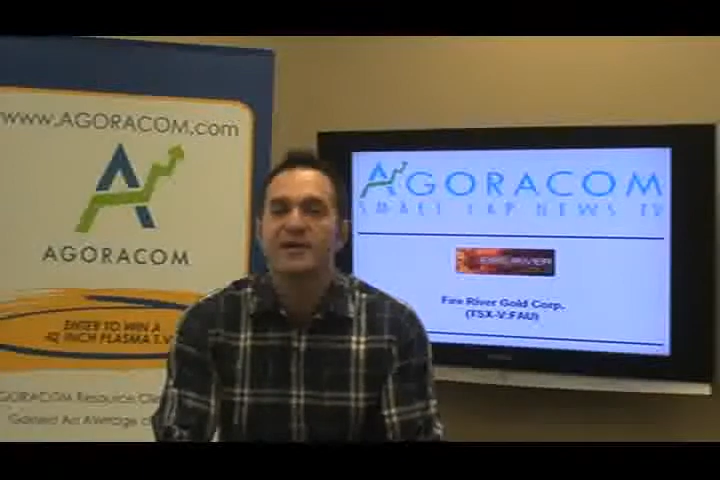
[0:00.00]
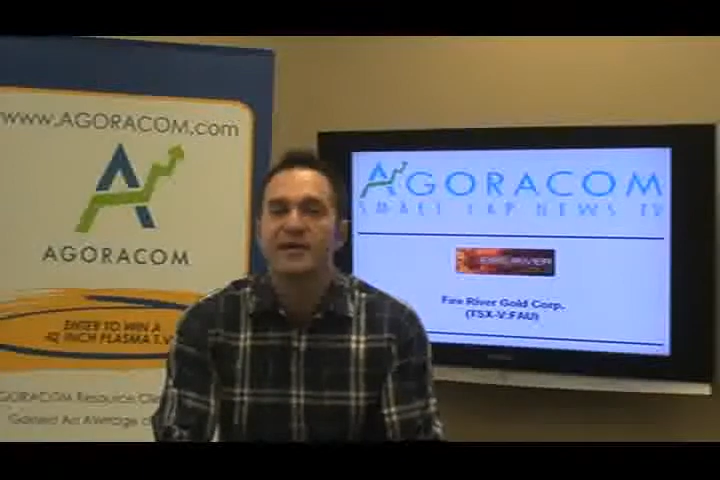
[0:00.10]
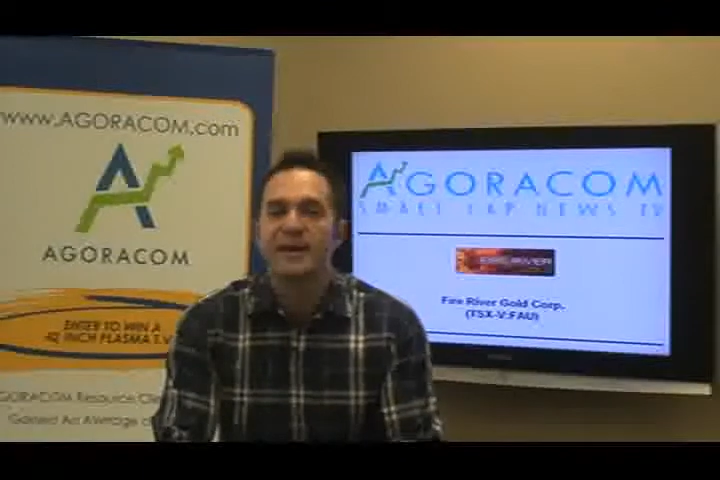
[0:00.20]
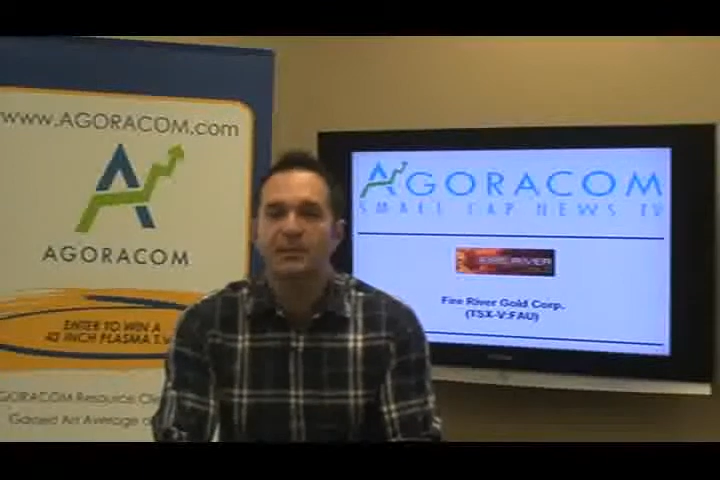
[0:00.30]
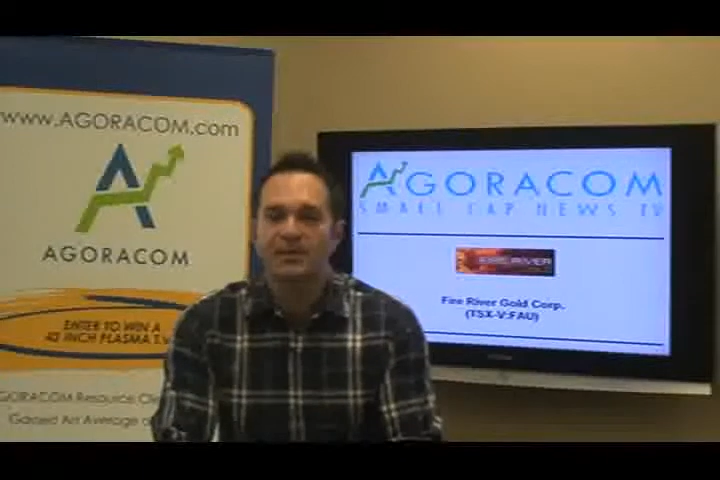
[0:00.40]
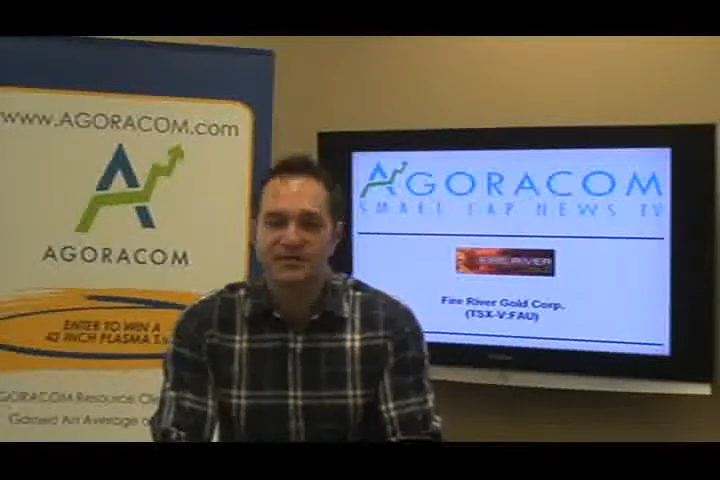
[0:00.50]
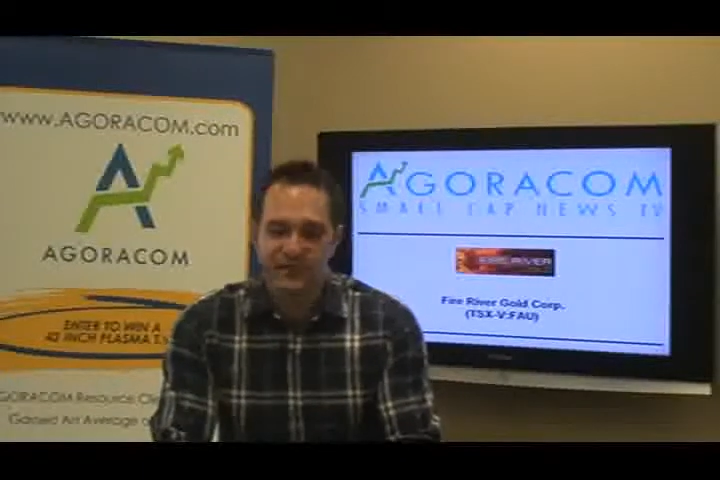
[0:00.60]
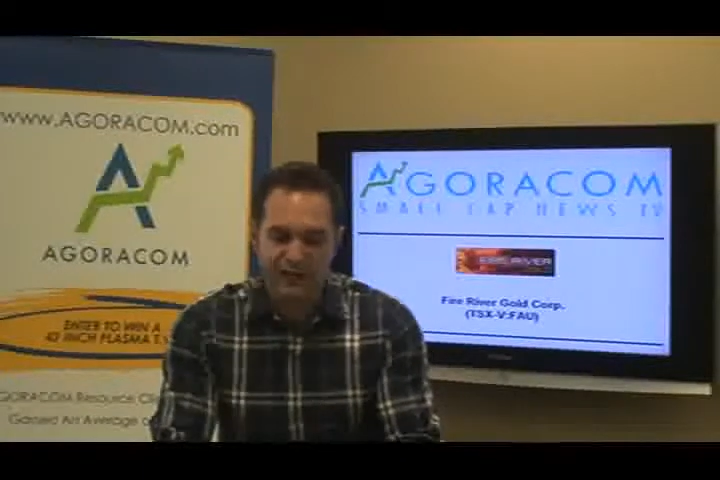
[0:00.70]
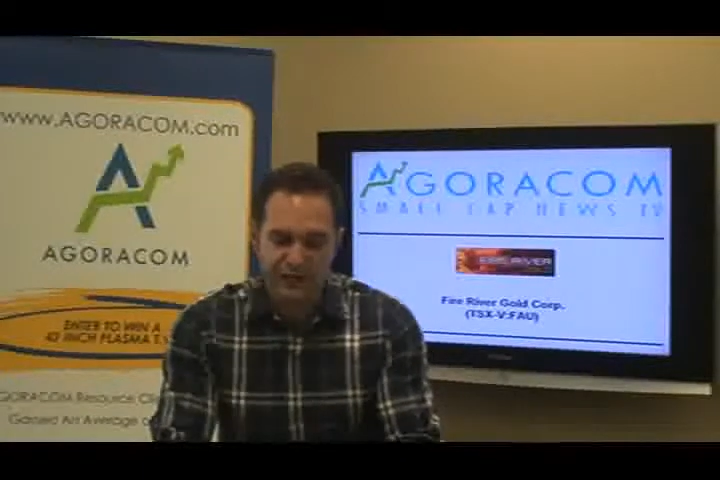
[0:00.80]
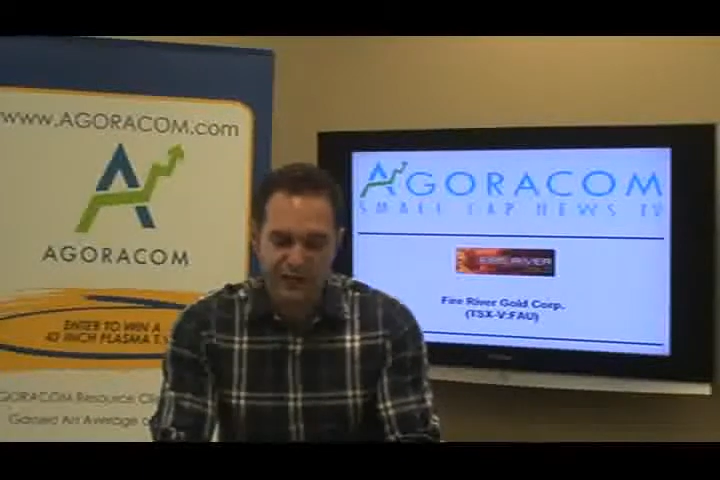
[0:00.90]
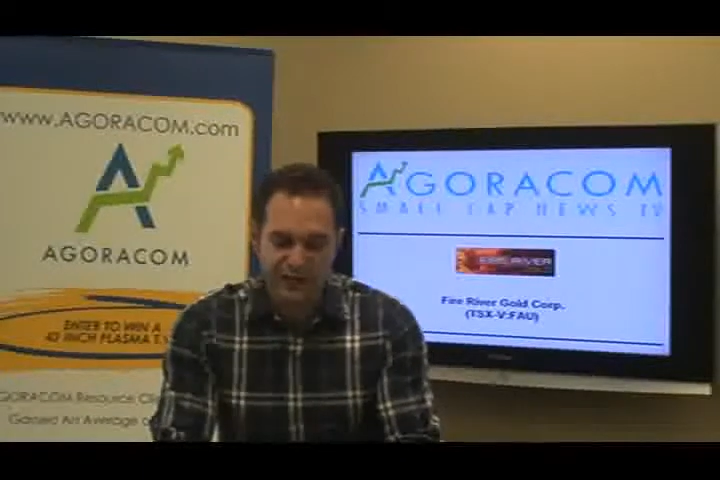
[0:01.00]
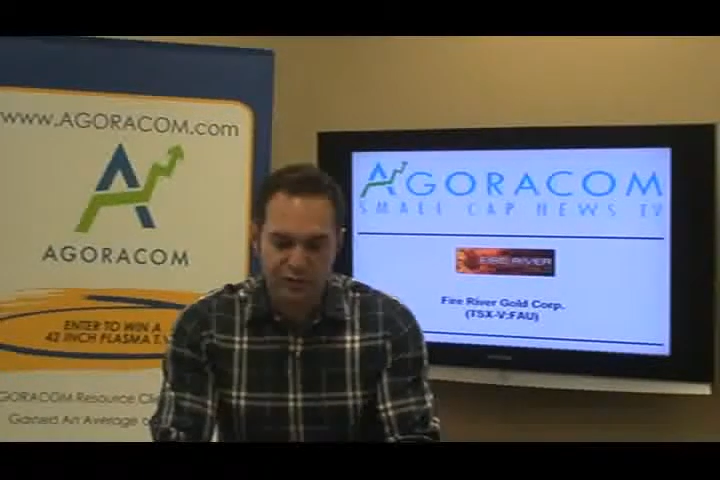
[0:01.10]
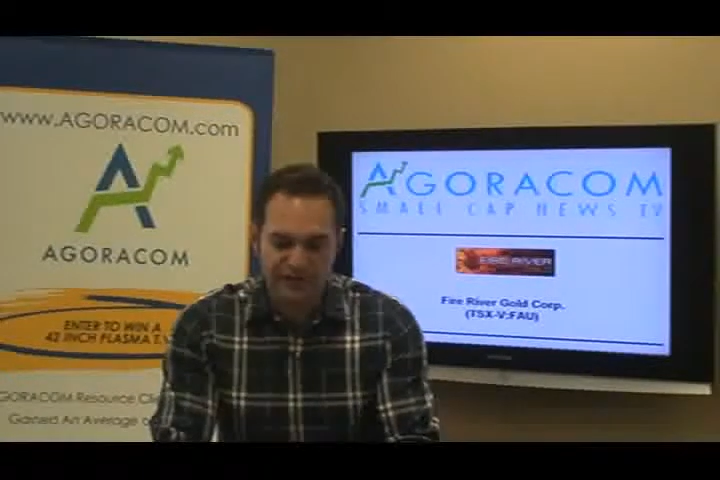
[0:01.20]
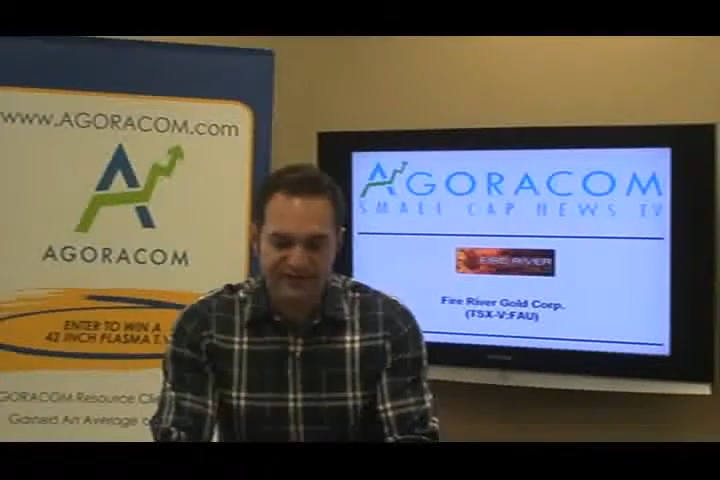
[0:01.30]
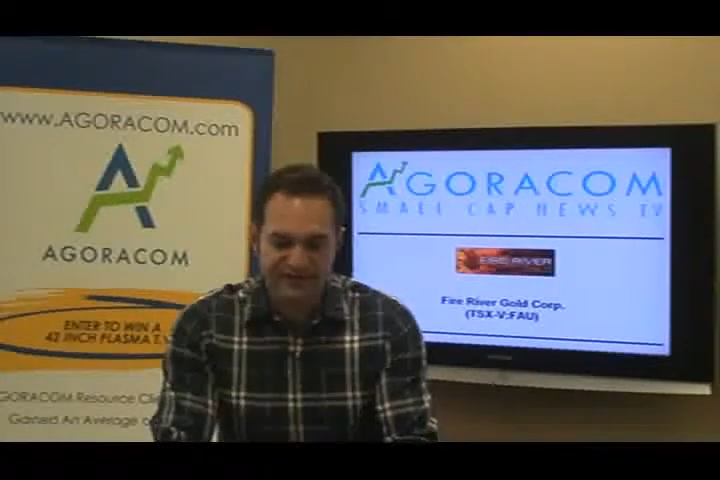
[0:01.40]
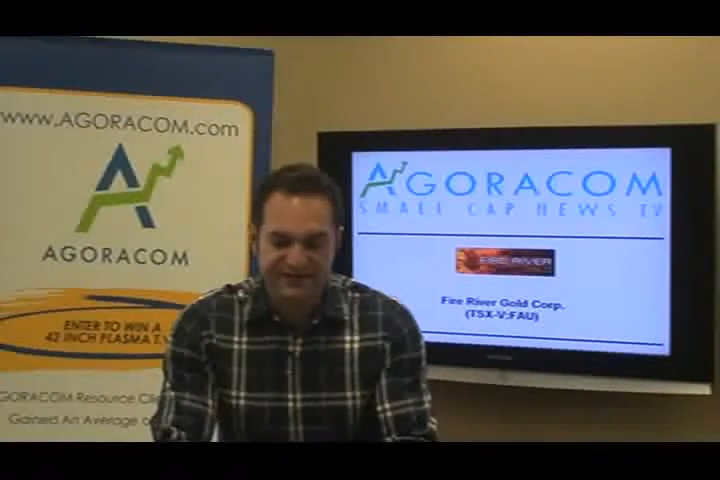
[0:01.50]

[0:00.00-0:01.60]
The net present value increases